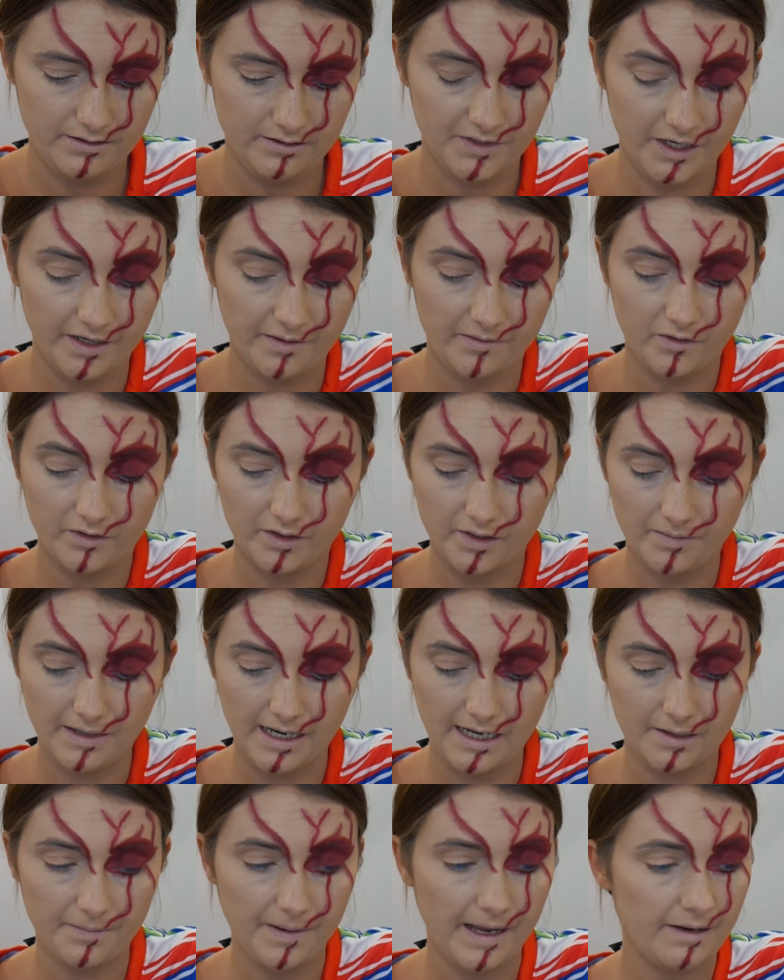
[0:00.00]
Don't get me wrong, the
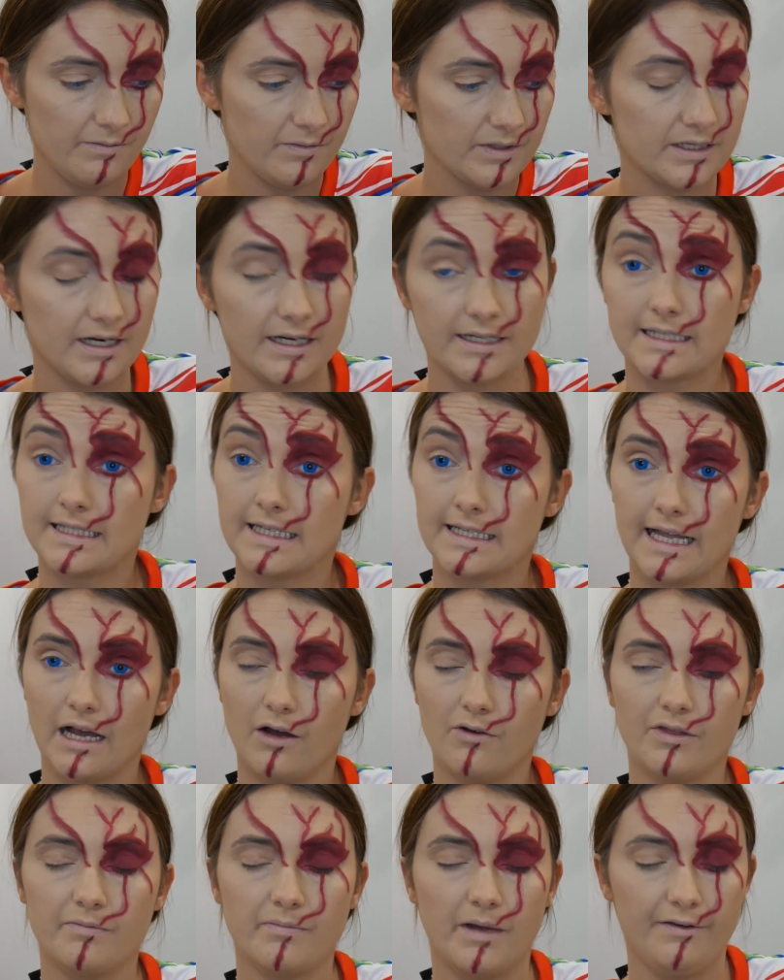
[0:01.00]
black paint was nice. I did
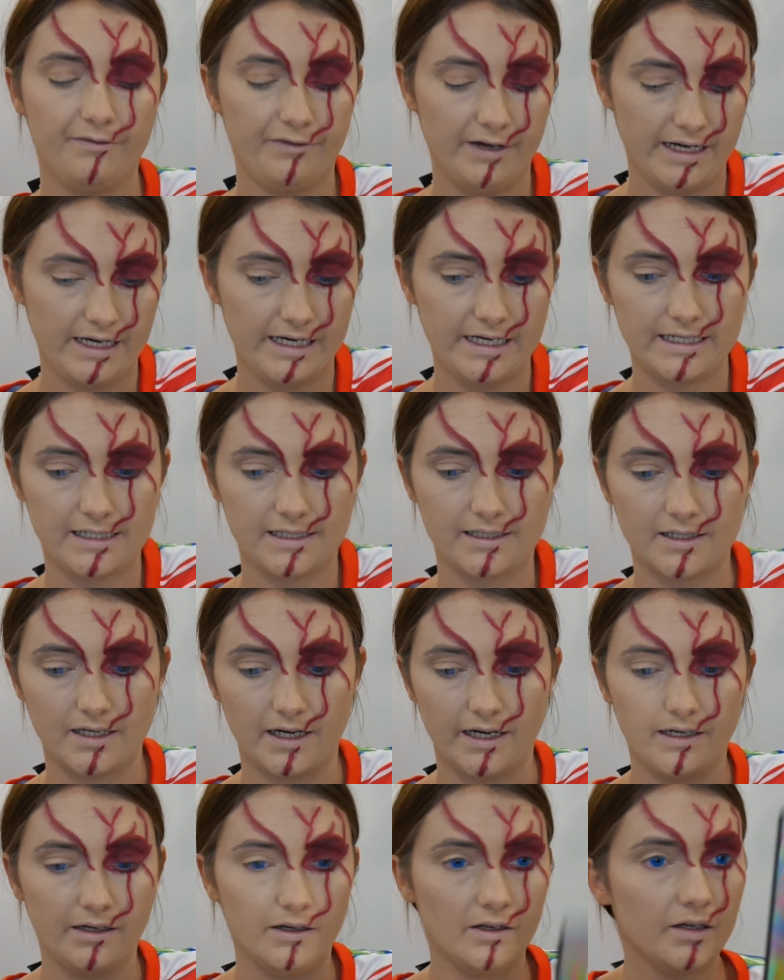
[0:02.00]
that on my
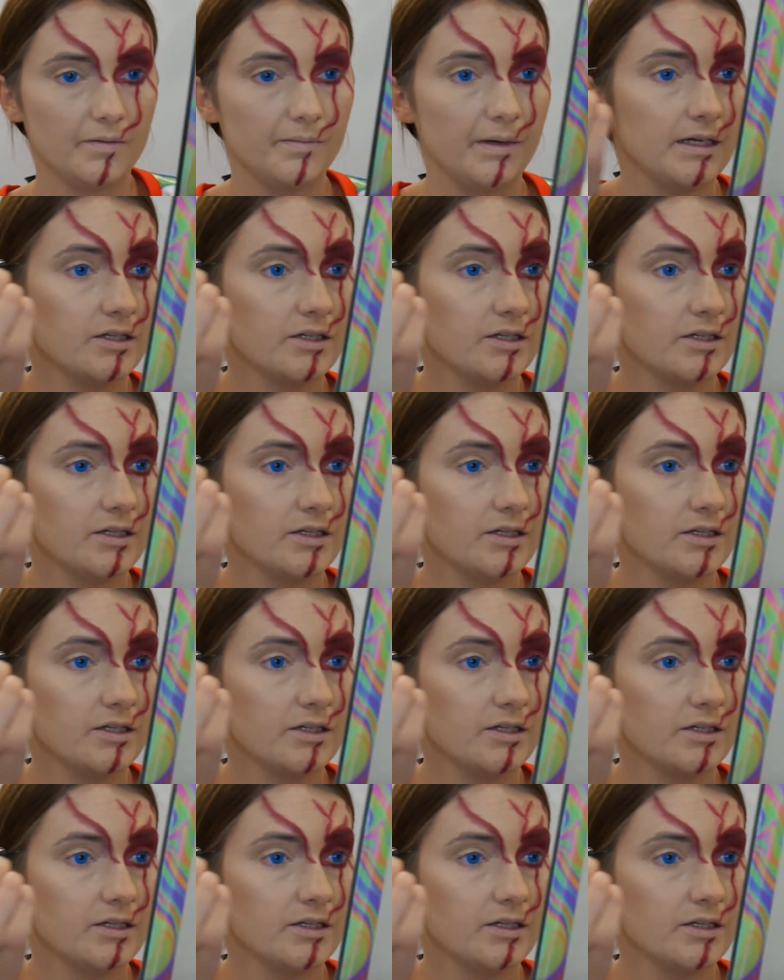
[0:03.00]
Frankenstein look.